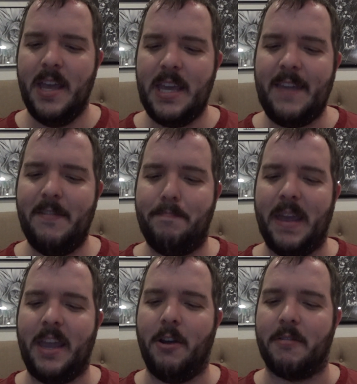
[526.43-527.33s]
even
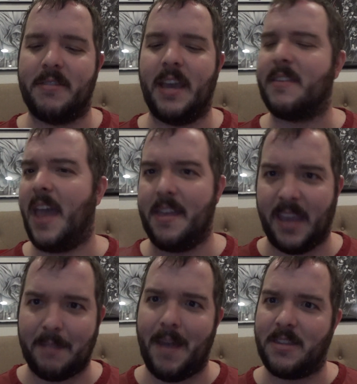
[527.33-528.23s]
Big Hero 6 has
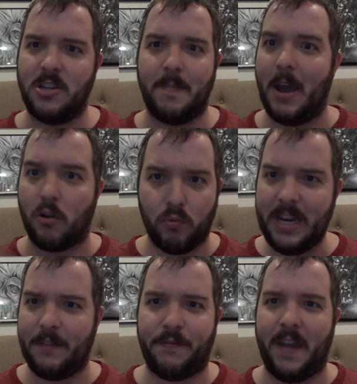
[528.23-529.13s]
like a message about
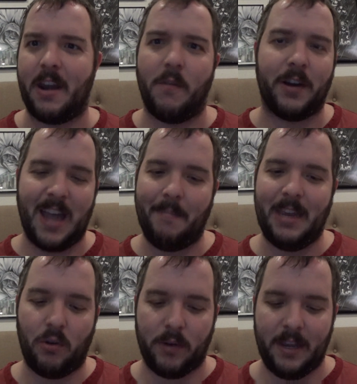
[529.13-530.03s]
grief and
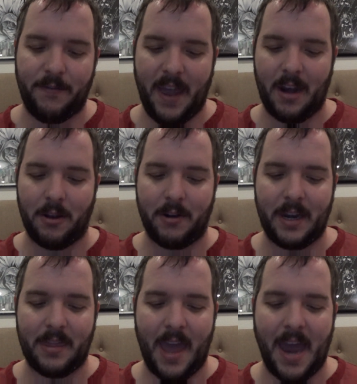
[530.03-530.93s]
overcoming grief and
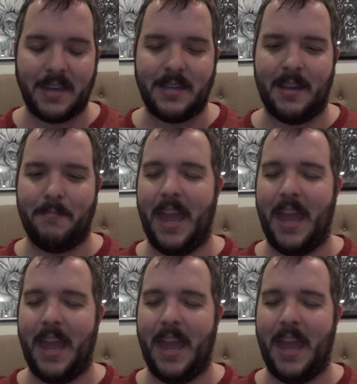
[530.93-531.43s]
learning that uh,